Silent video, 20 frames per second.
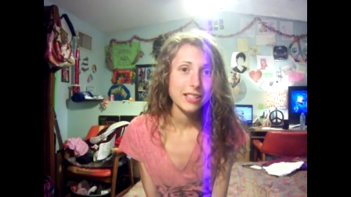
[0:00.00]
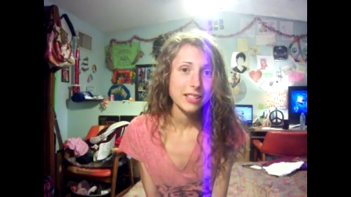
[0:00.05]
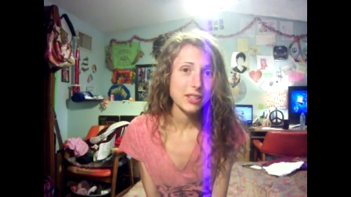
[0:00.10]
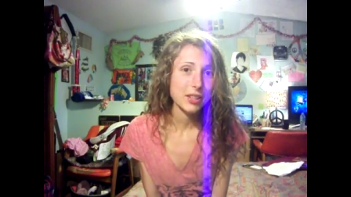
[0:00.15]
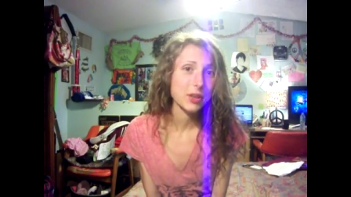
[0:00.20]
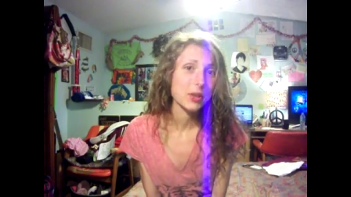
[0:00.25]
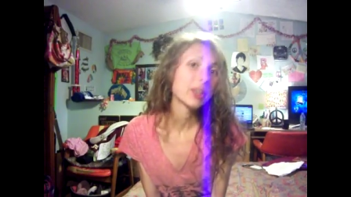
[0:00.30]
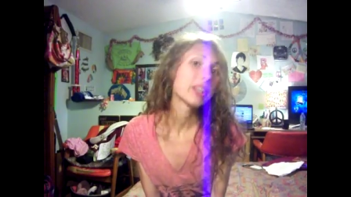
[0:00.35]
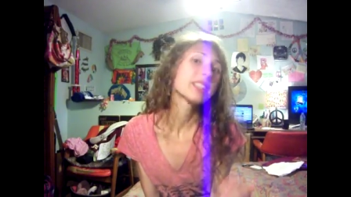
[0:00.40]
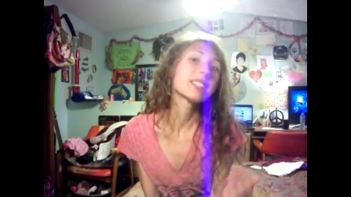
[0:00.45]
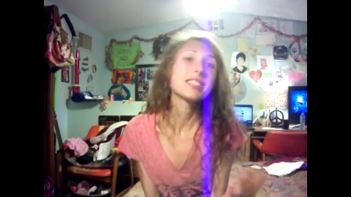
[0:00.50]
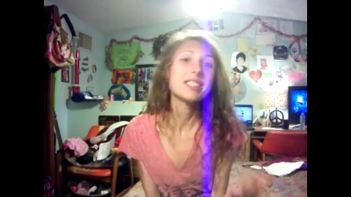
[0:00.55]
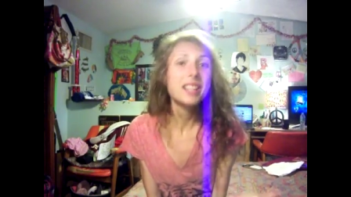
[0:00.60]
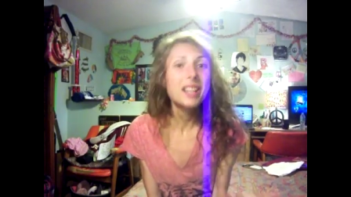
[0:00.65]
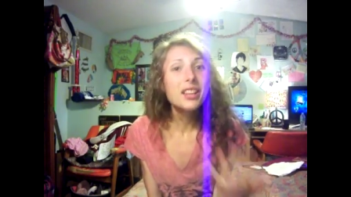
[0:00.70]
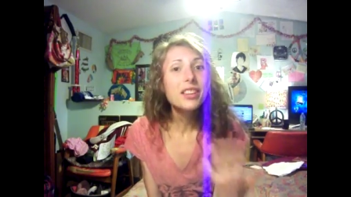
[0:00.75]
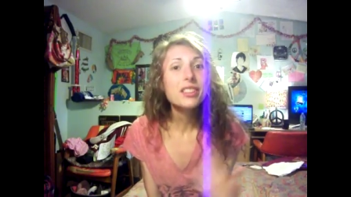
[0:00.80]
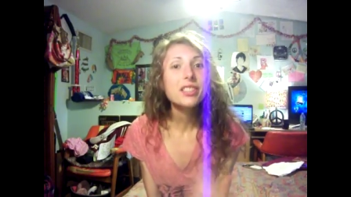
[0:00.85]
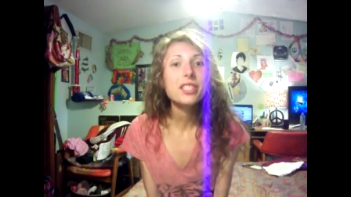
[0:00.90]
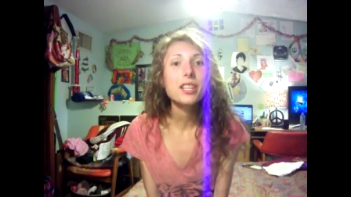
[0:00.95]
So here's
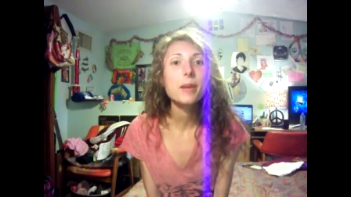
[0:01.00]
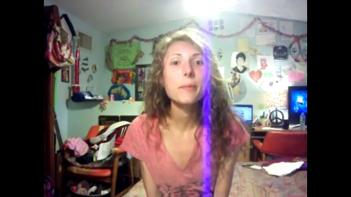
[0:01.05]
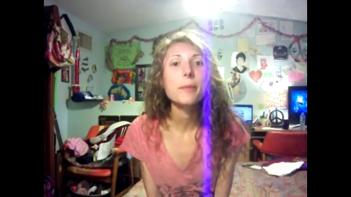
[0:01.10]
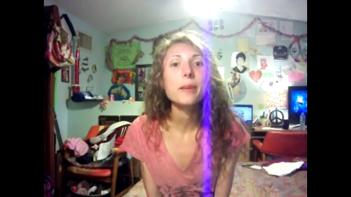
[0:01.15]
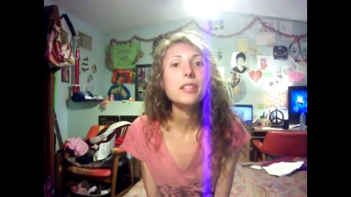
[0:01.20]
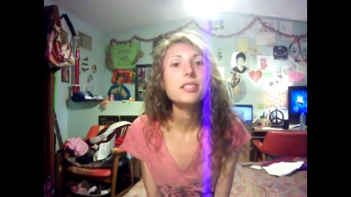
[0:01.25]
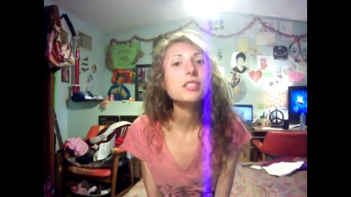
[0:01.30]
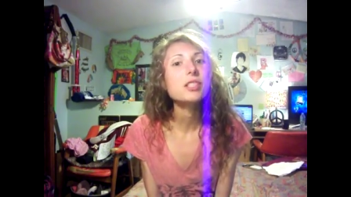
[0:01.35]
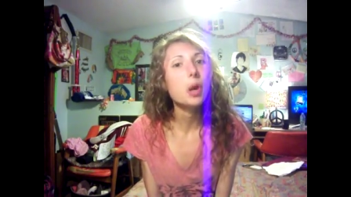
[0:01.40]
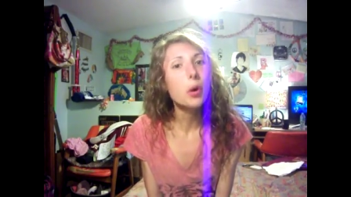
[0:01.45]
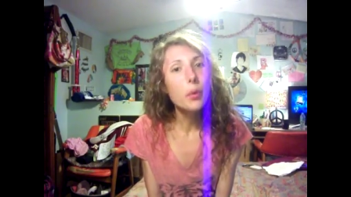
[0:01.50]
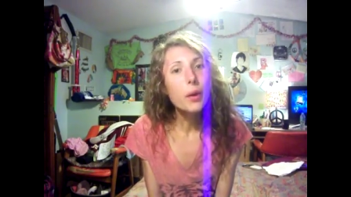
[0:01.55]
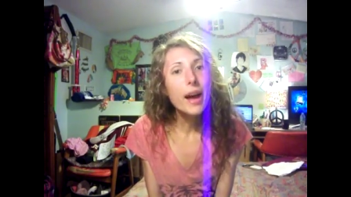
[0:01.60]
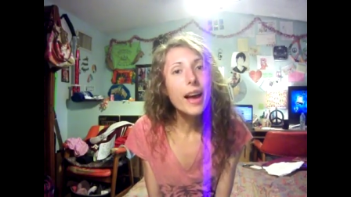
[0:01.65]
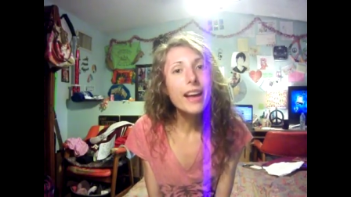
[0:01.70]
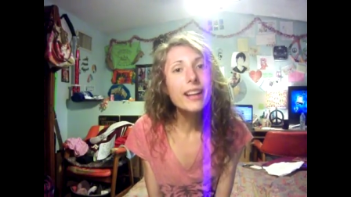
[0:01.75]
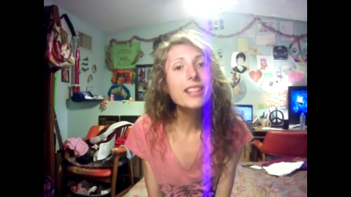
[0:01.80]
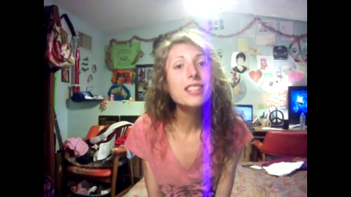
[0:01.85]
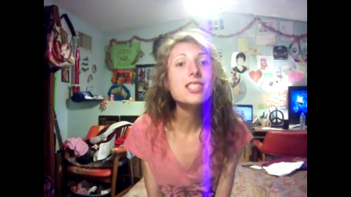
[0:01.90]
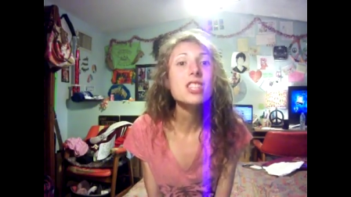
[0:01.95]
another tip is go
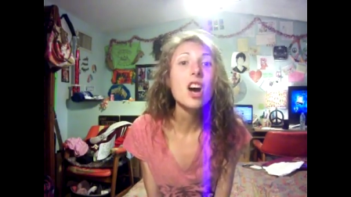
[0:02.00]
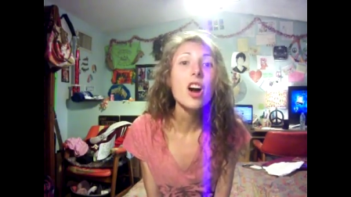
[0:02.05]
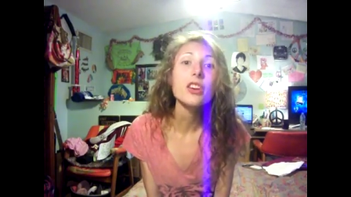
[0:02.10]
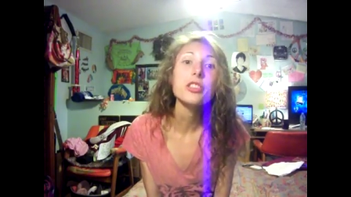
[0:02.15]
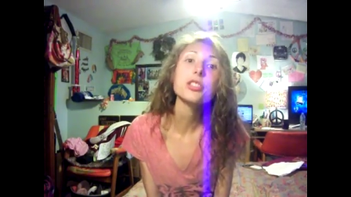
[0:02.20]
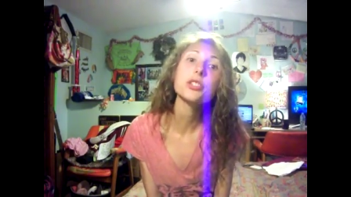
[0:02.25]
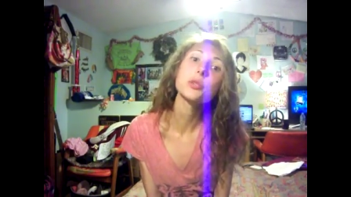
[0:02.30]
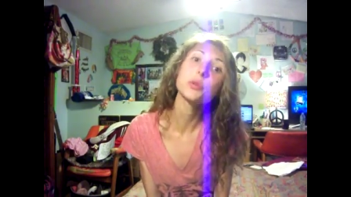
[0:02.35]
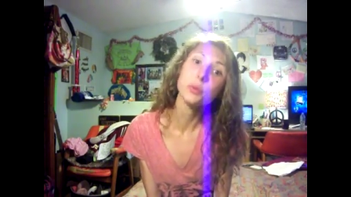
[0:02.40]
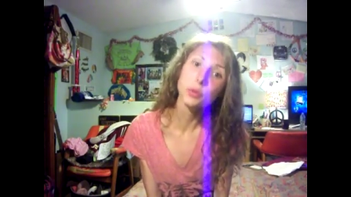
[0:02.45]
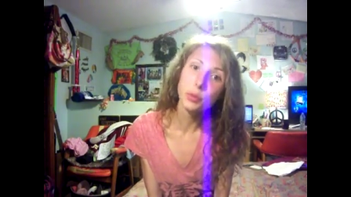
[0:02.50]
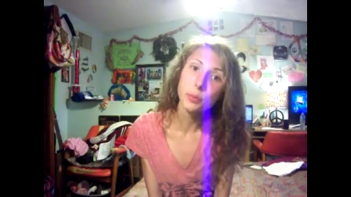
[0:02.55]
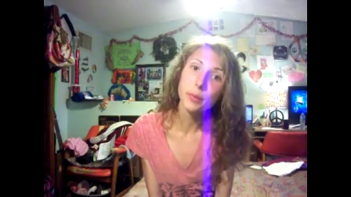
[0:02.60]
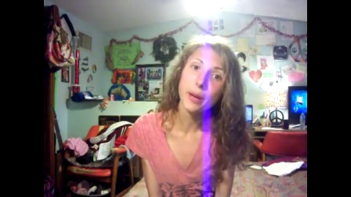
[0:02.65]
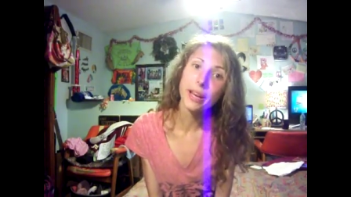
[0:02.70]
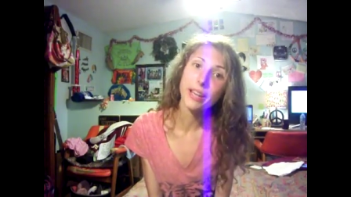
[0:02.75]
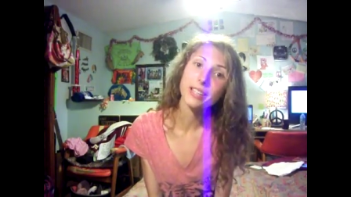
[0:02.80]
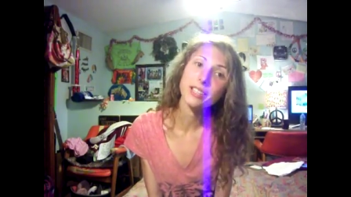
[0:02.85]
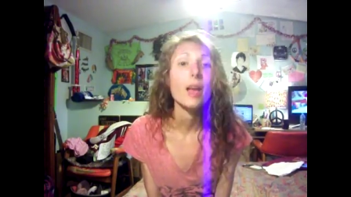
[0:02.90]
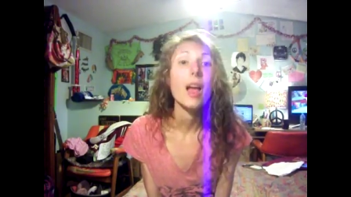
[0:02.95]
ahead and talk to your
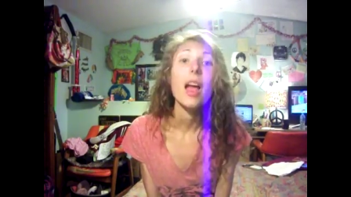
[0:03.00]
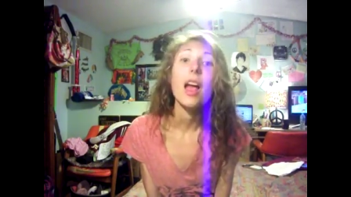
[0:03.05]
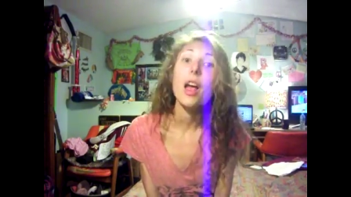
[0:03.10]
roommate.